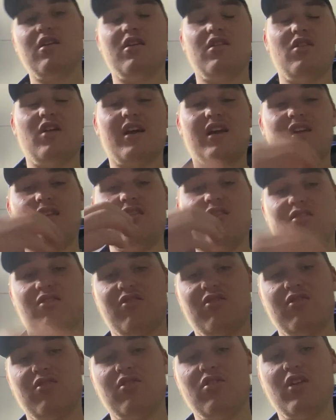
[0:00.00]

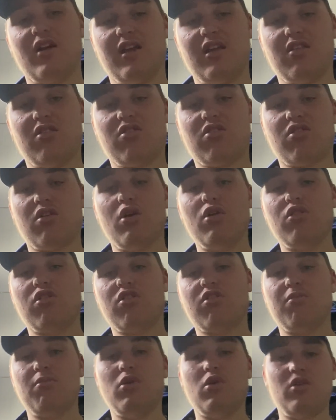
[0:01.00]
It's so
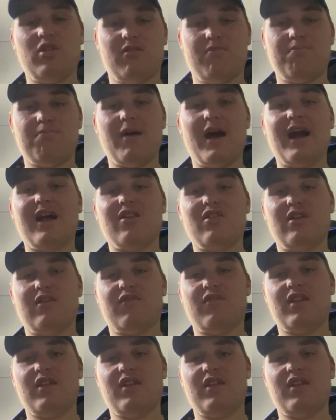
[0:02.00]
small, his backlift,